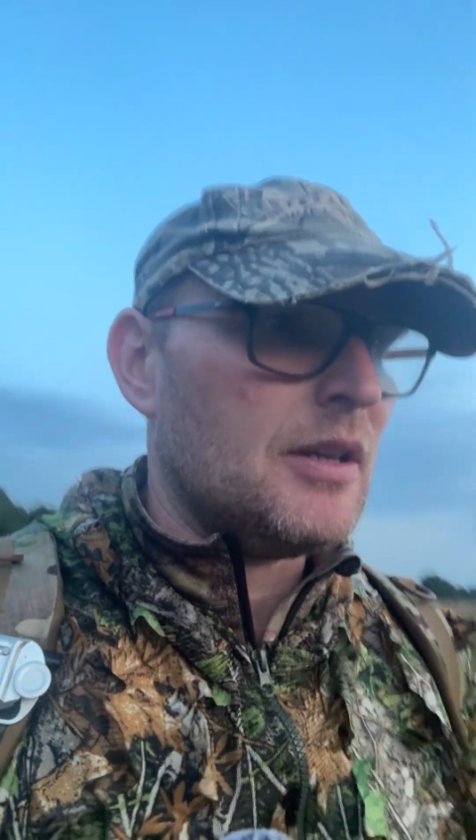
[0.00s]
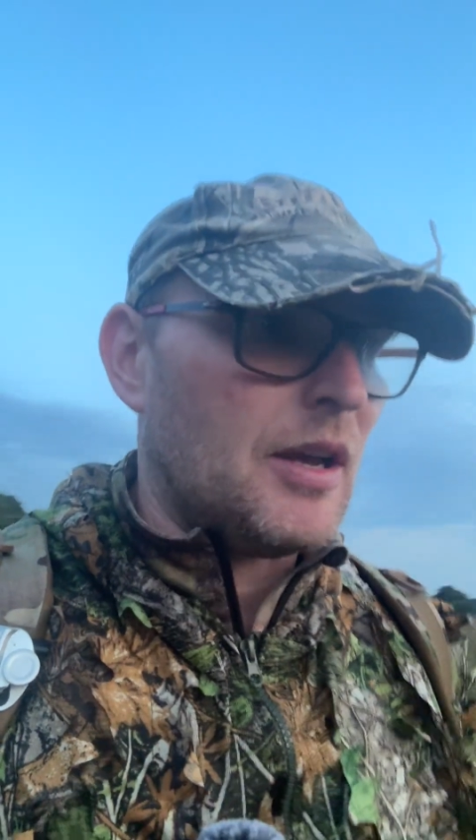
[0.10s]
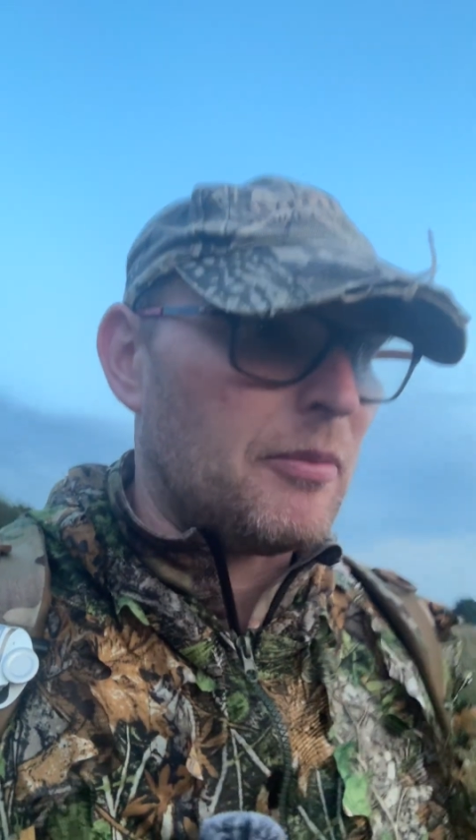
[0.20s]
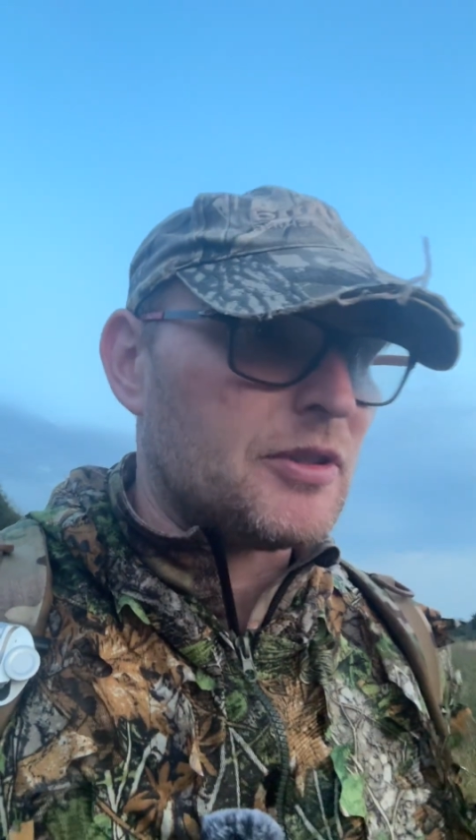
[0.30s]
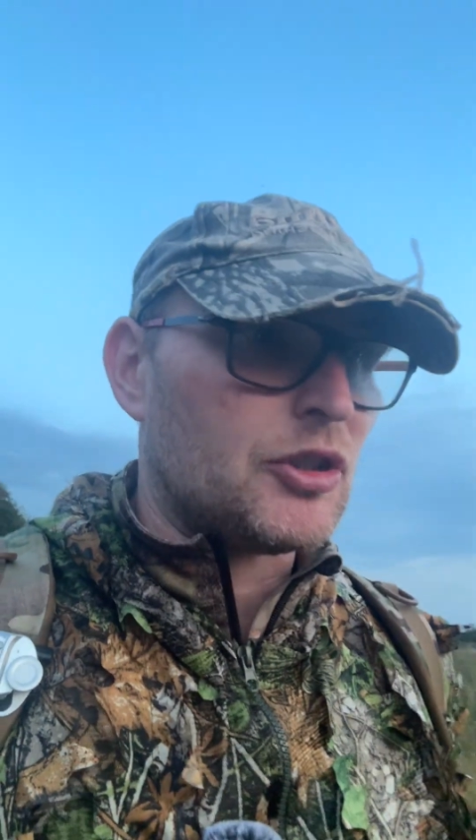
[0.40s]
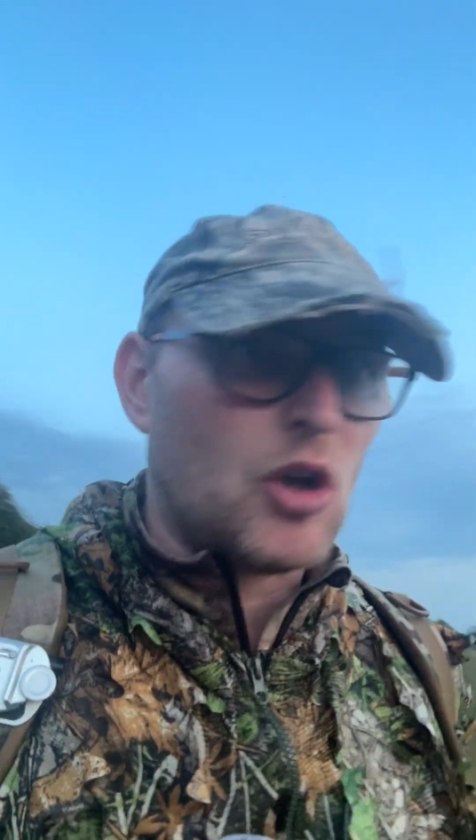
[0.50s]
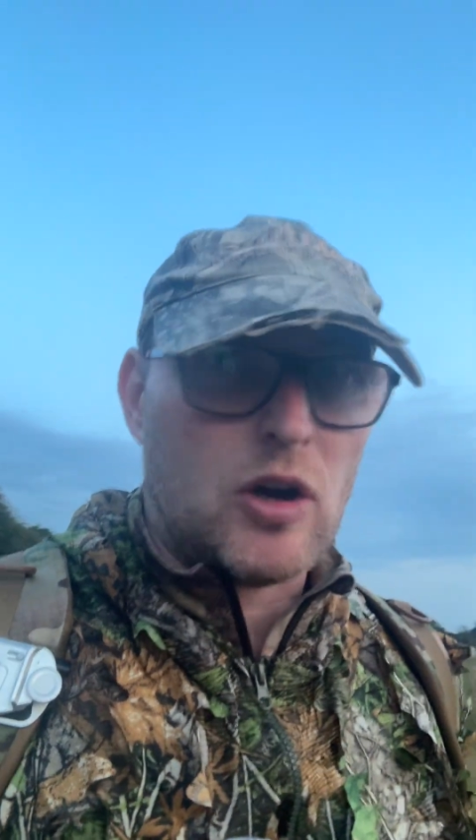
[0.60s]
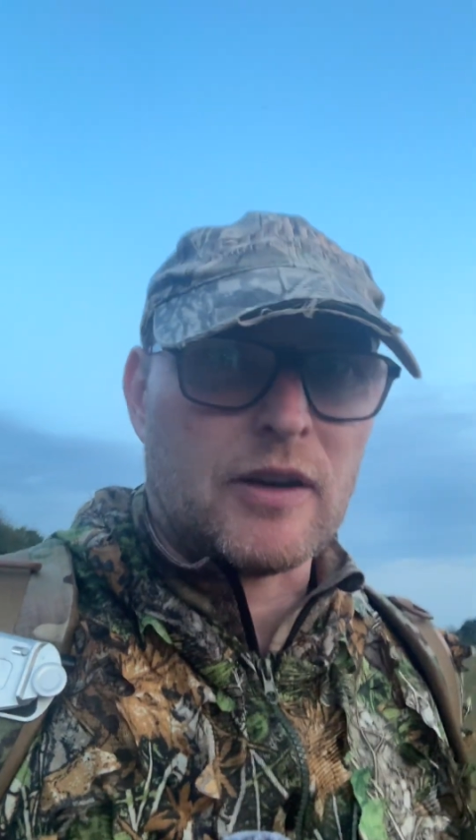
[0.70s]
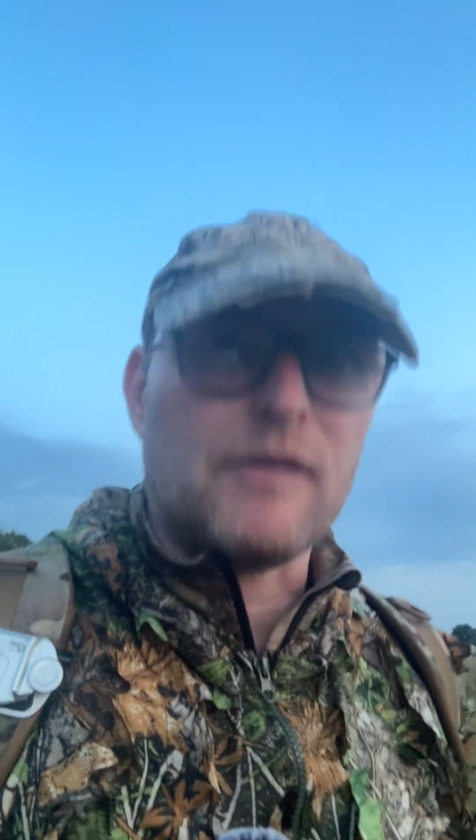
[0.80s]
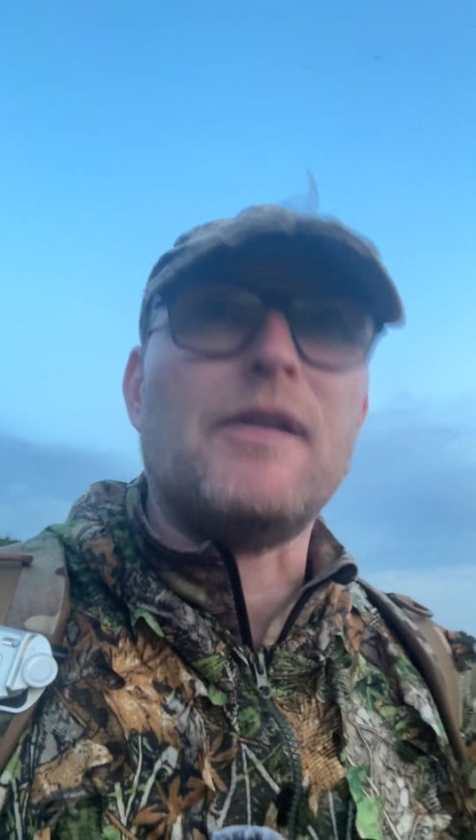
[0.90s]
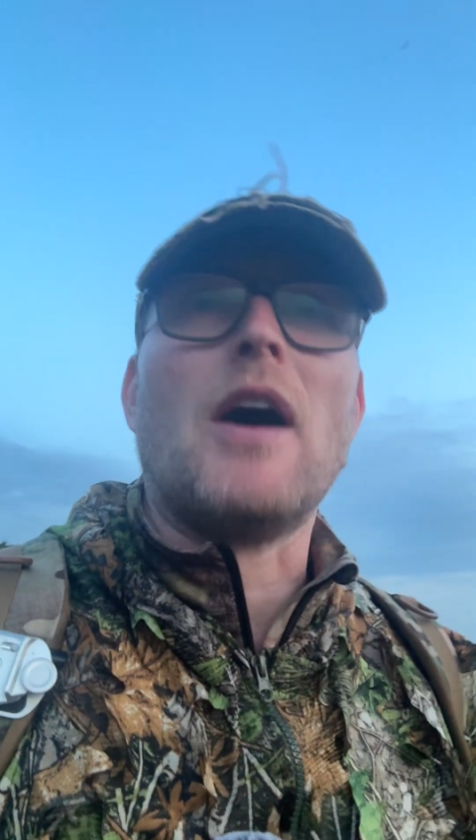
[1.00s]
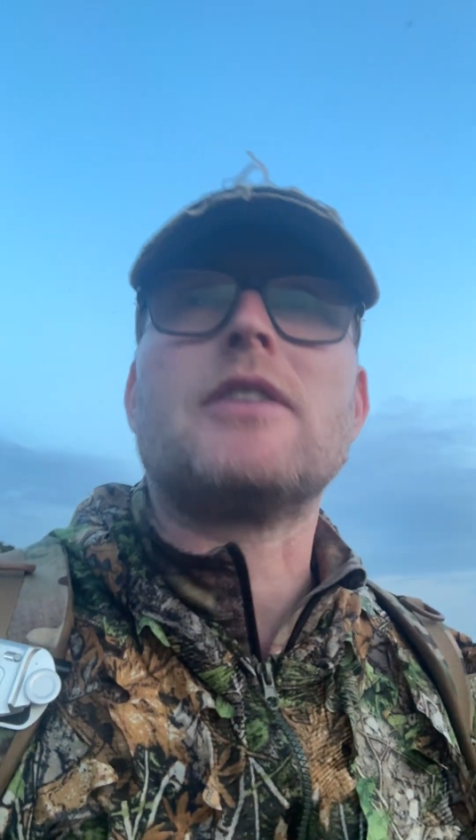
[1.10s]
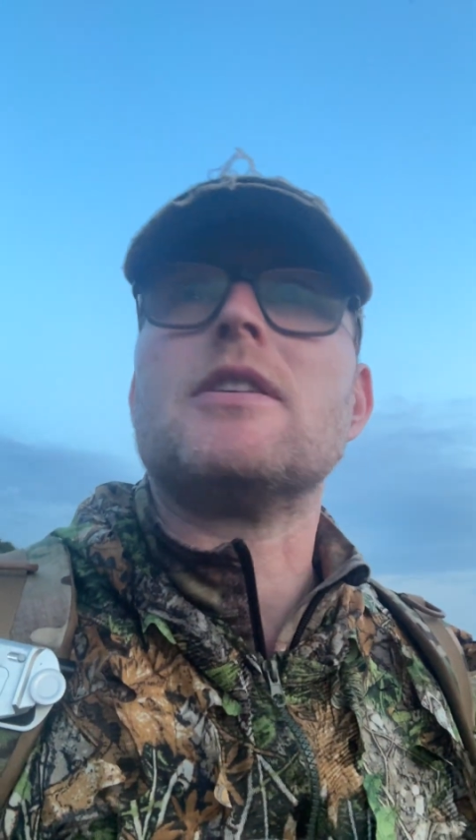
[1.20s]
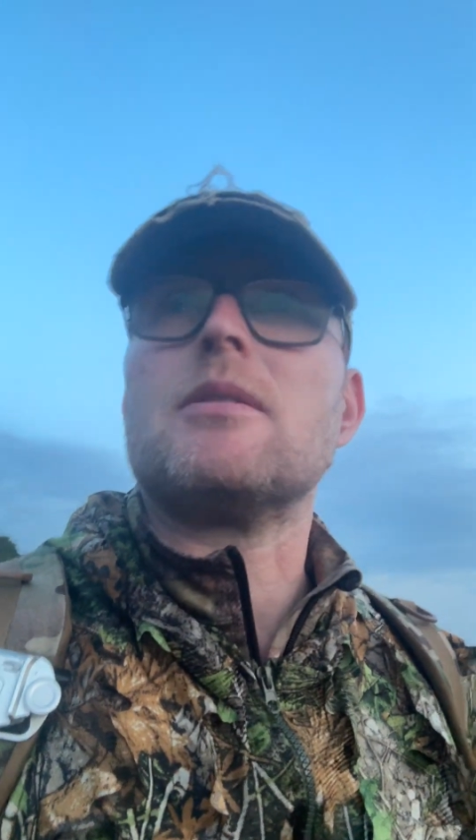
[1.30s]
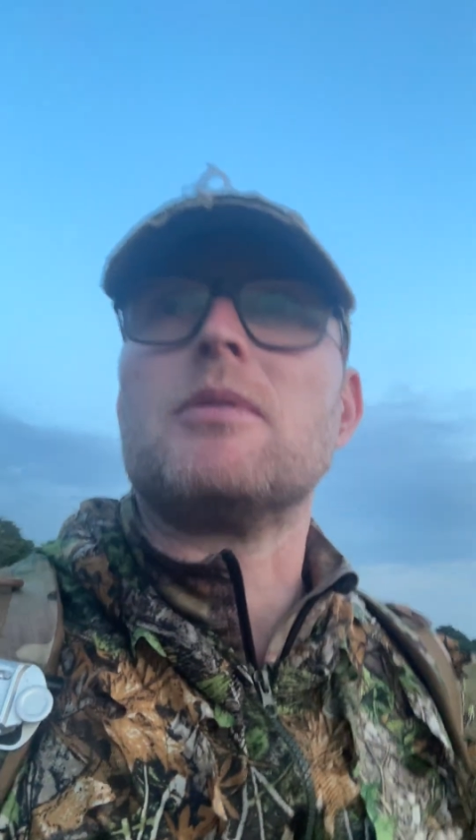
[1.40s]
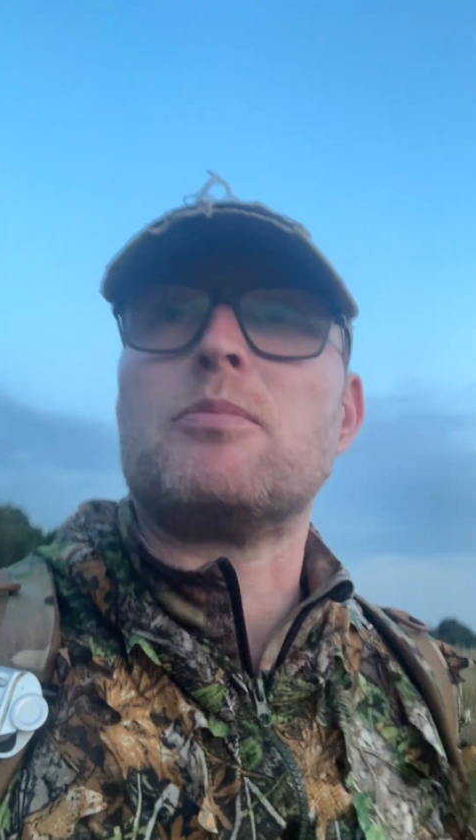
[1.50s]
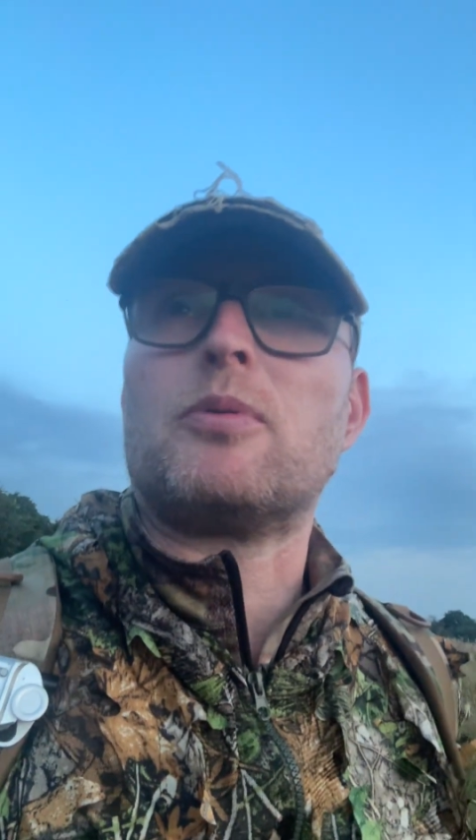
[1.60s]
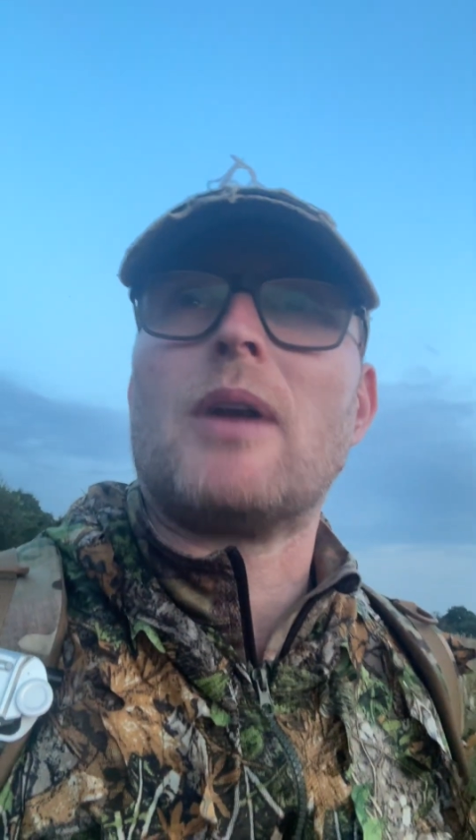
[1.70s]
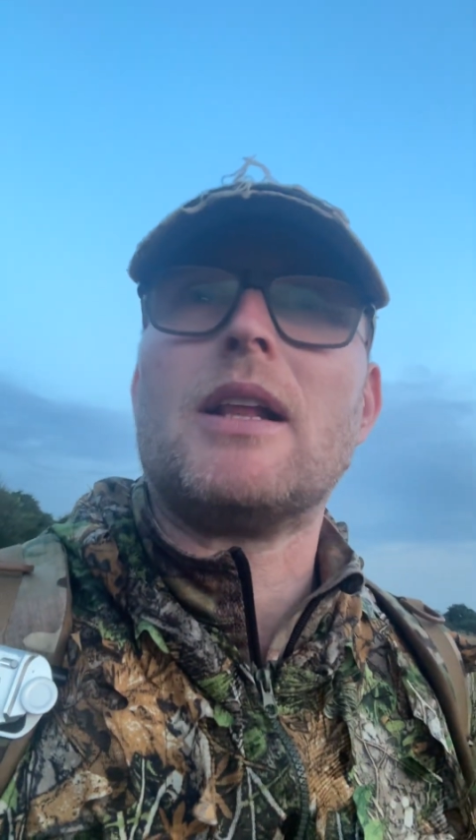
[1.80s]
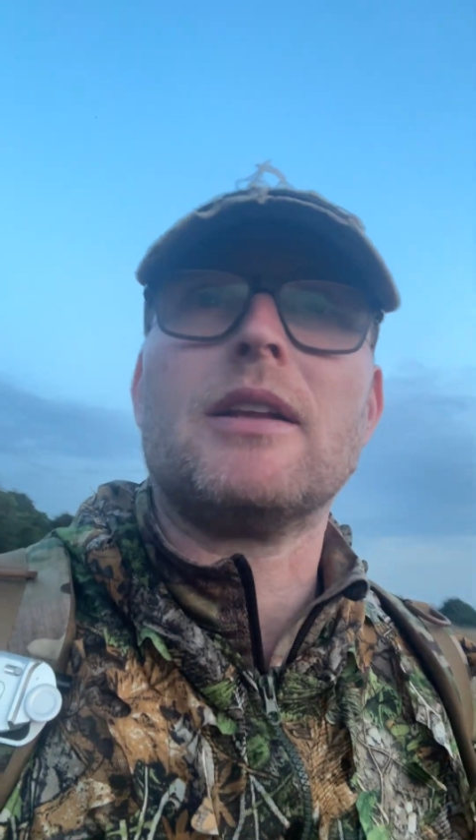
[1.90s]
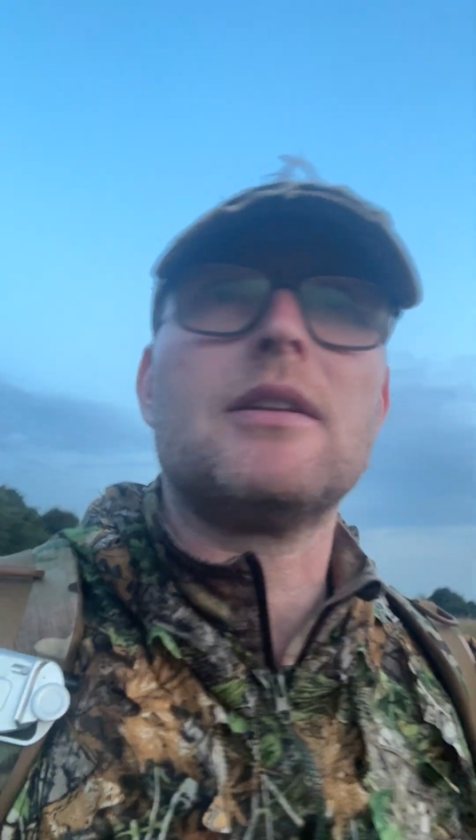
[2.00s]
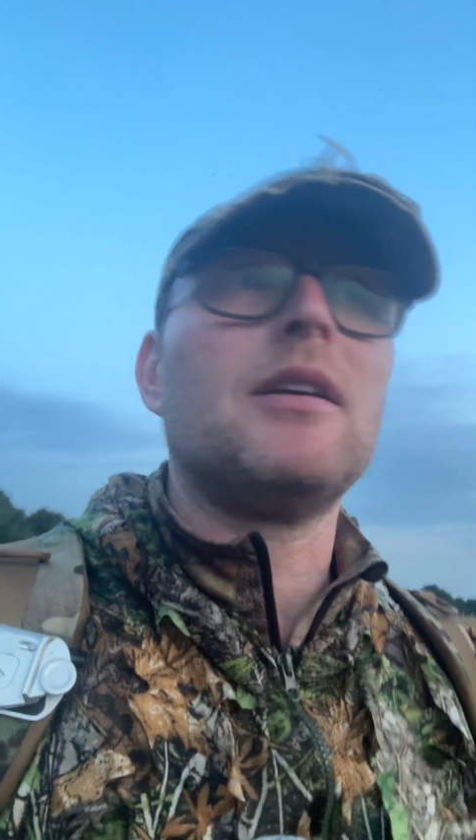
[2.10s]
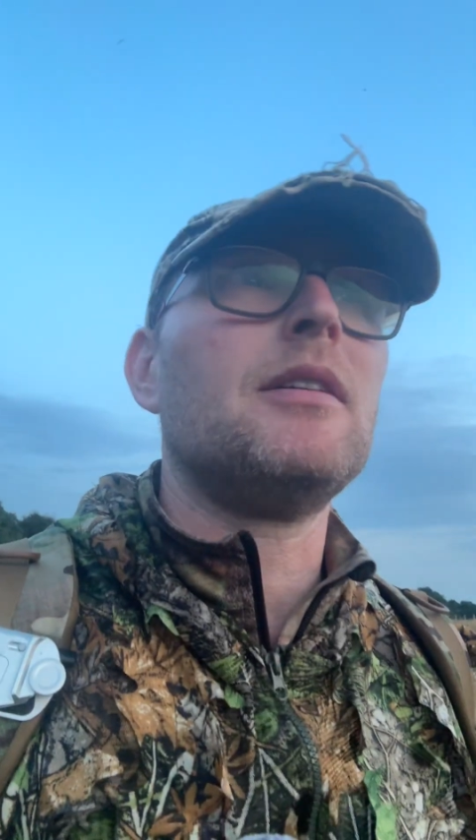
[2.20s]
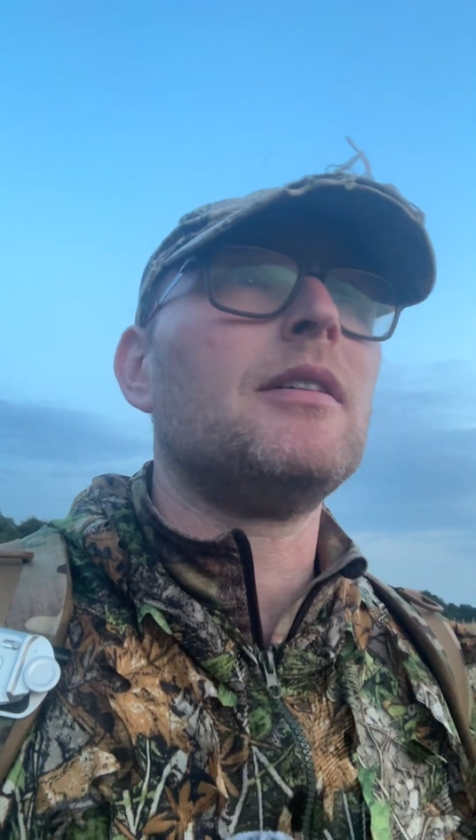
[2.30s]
I was stalking foxes. It was brilliant.